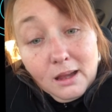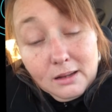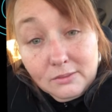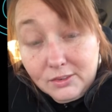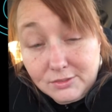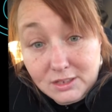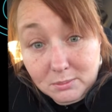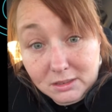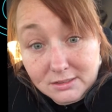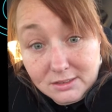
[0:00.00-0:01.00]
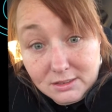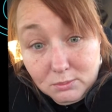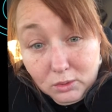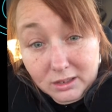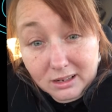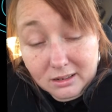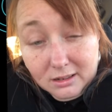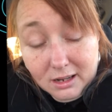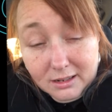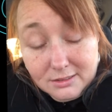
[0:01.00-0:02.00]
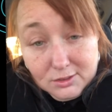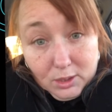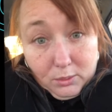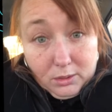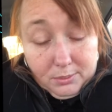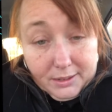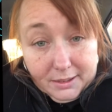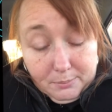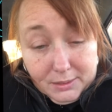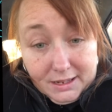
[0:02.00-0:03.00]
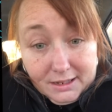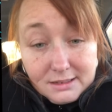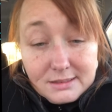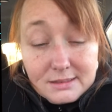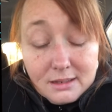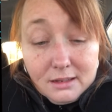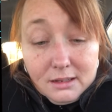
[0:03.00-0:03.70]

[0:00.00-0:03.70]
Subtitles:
I did 15 minutes this morning at a kind of slower pace